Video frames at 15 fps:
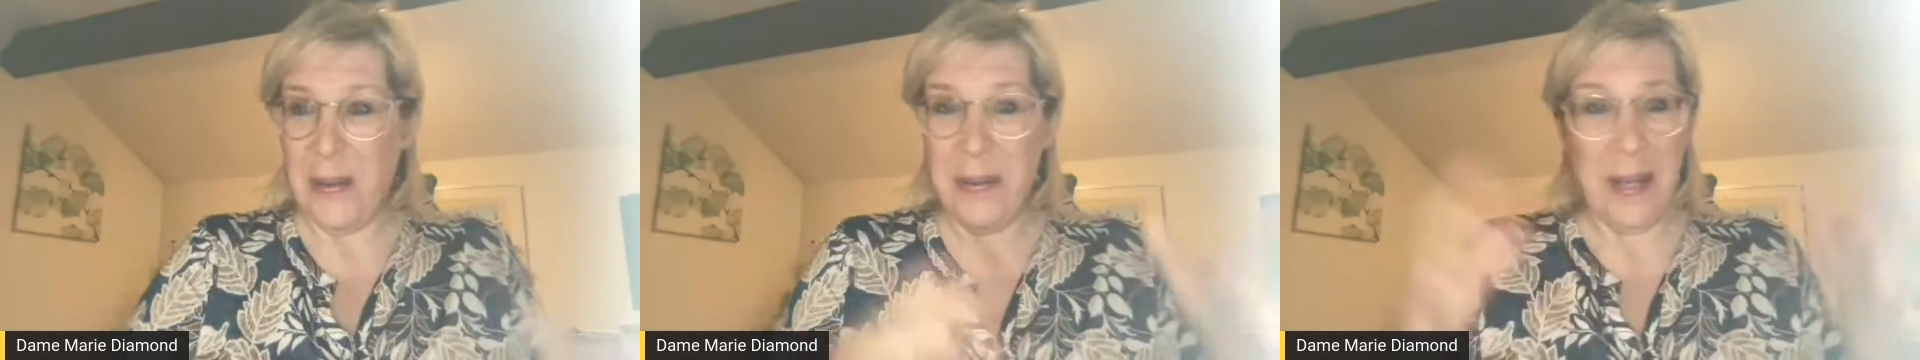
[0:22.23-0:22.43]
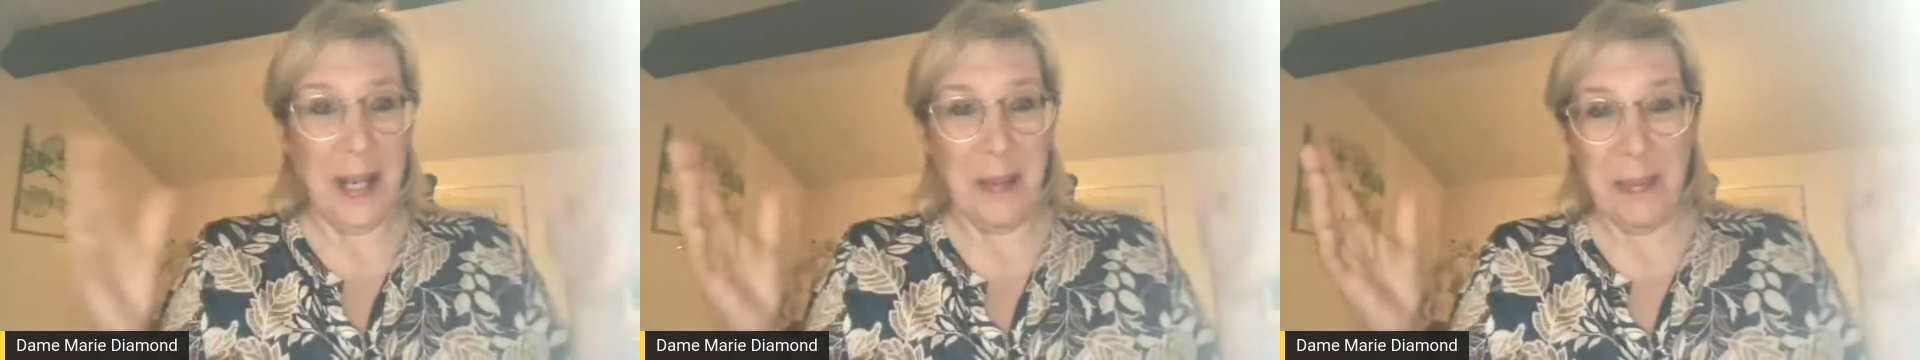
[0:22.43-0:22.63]

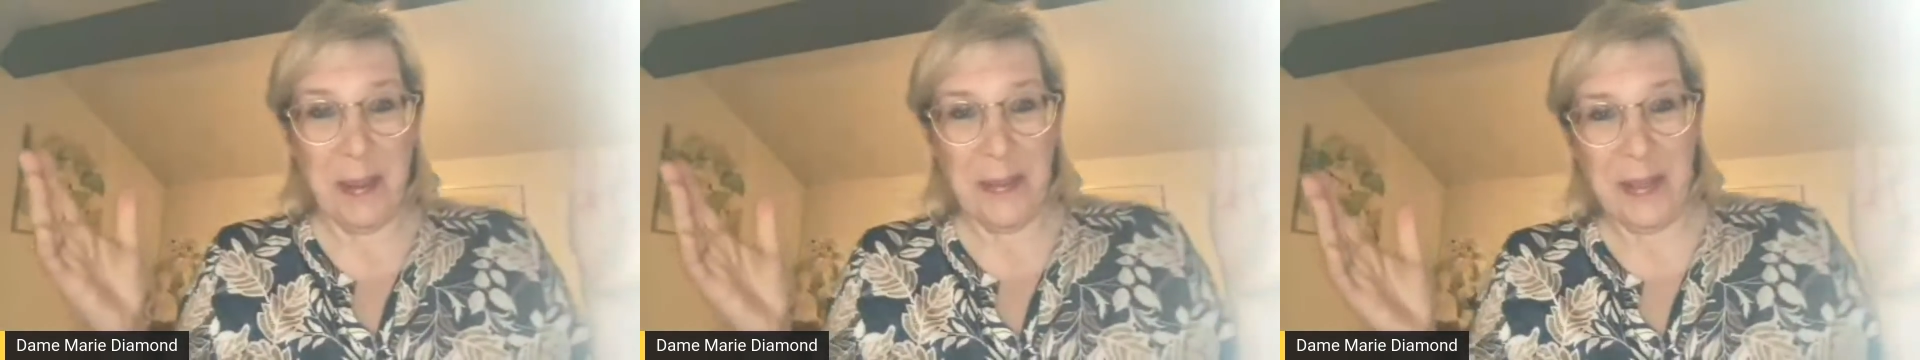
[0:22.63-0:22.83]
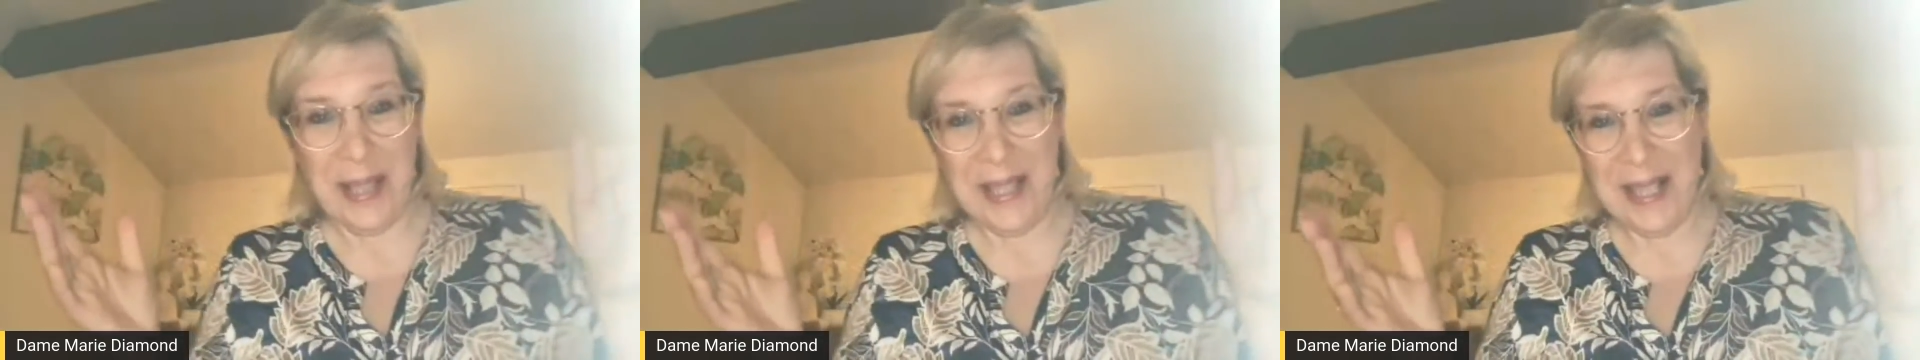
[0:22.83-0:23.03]
really
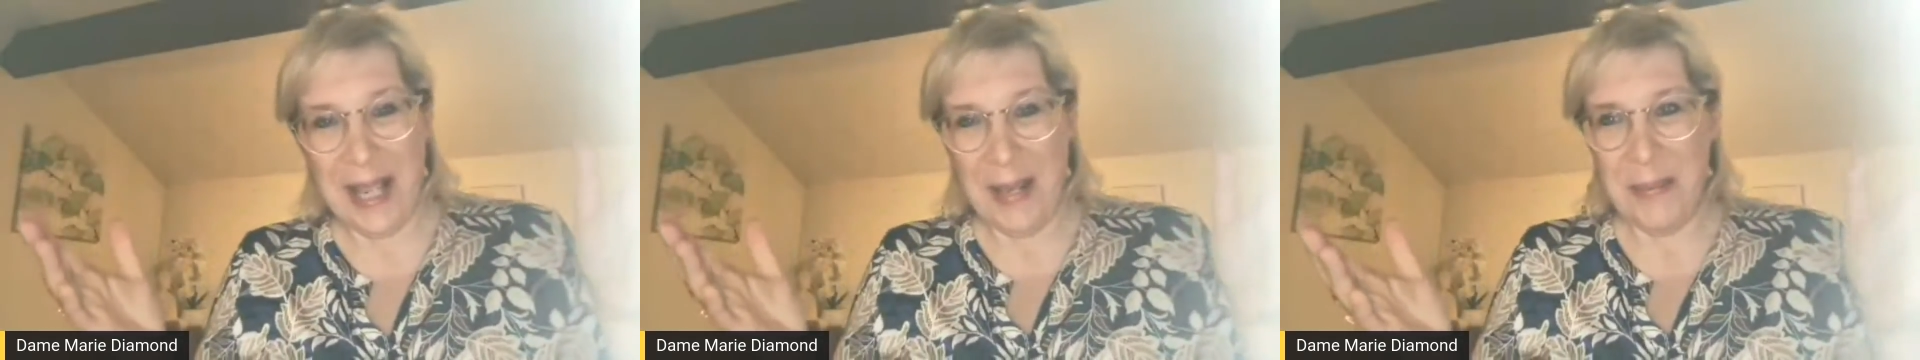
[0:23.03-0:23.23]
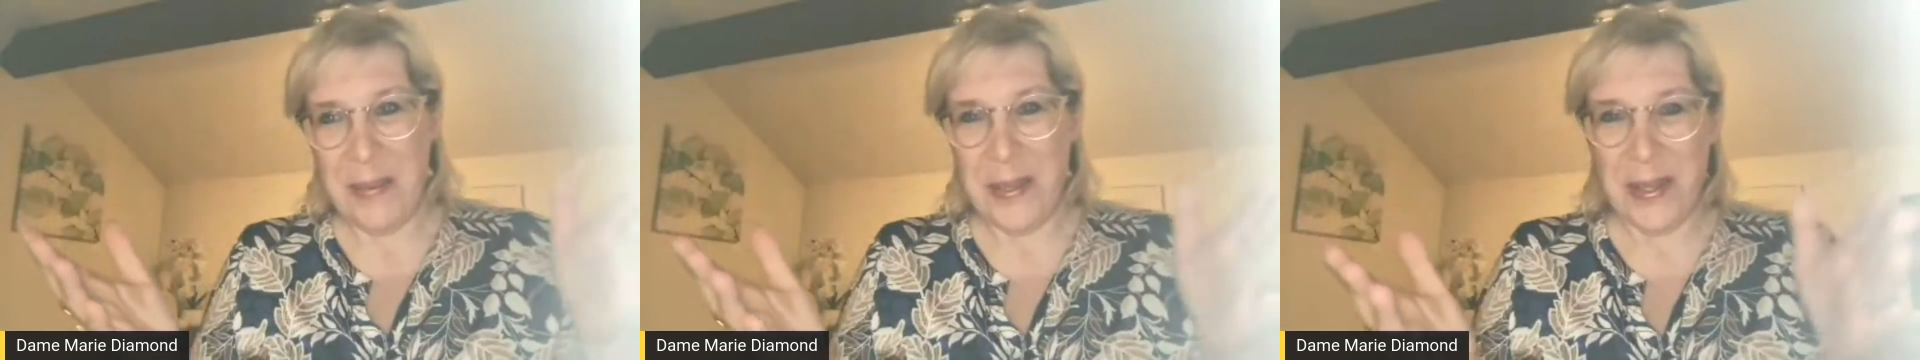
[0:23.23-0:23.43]
perfect
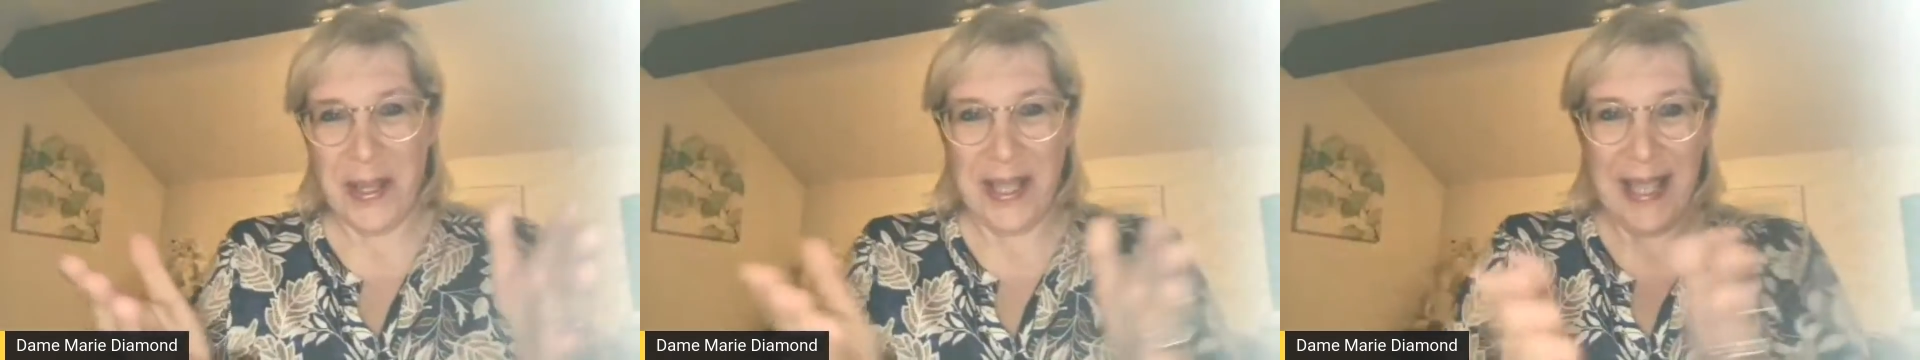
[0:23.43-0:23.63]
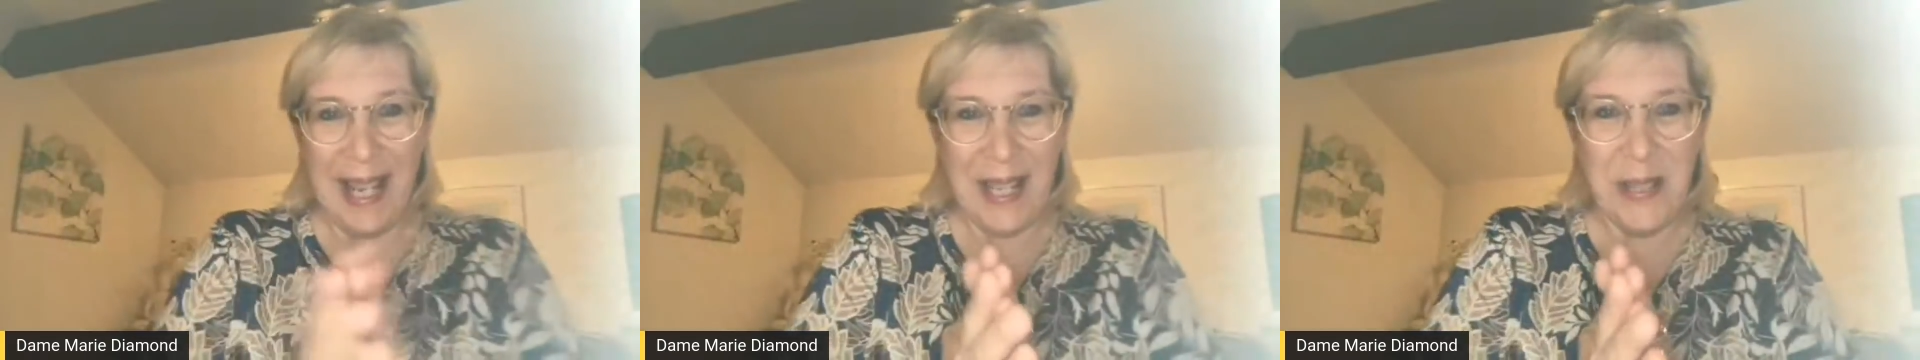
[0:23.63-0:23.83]
time to
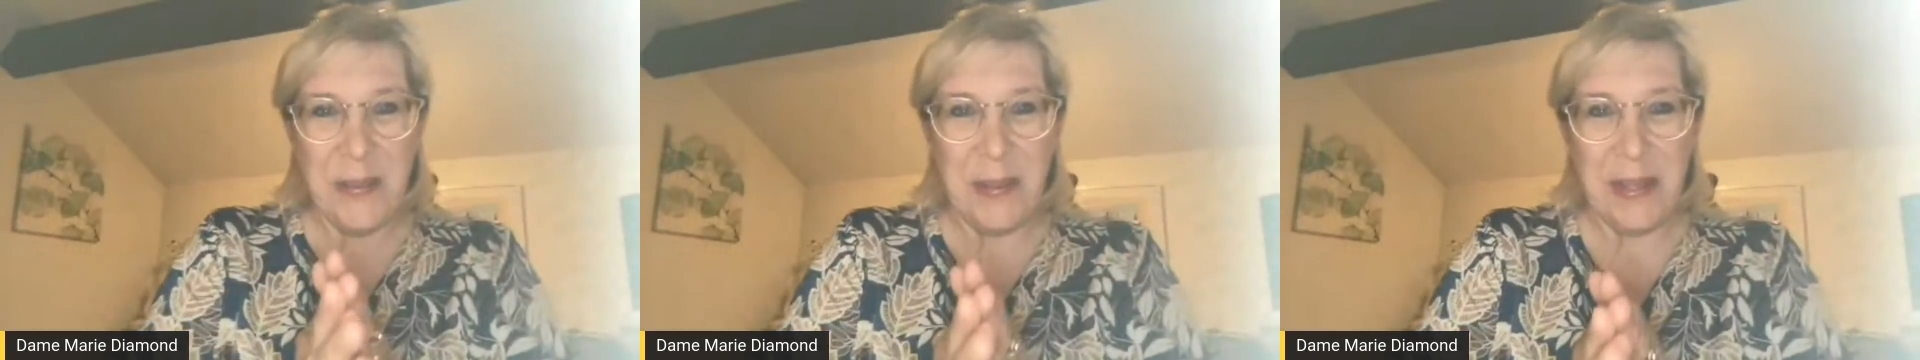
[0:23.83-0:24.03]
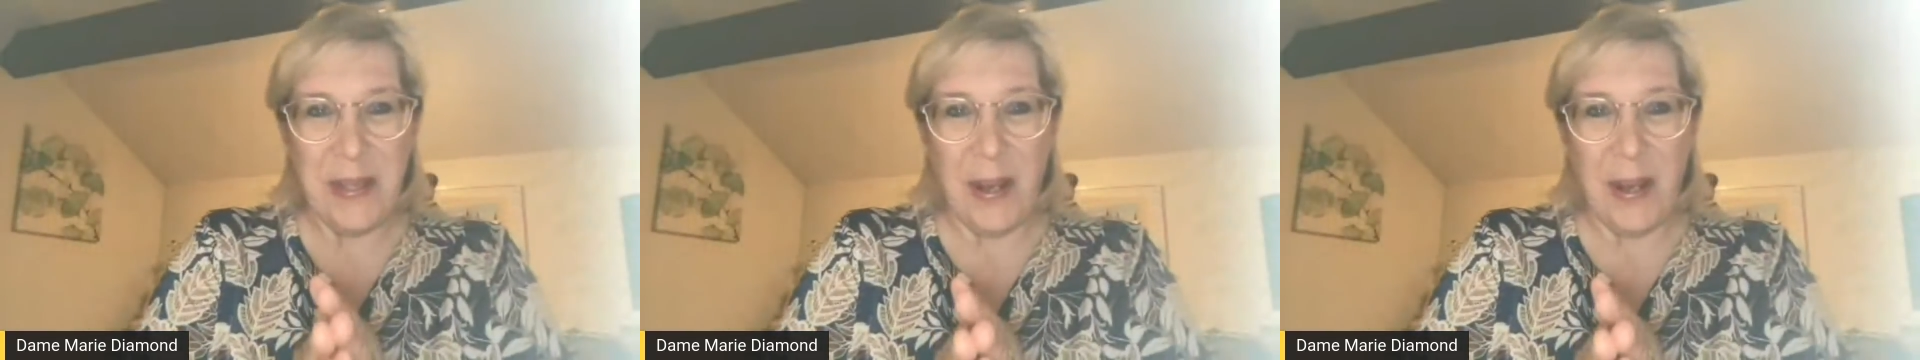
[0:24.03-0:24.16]
connect with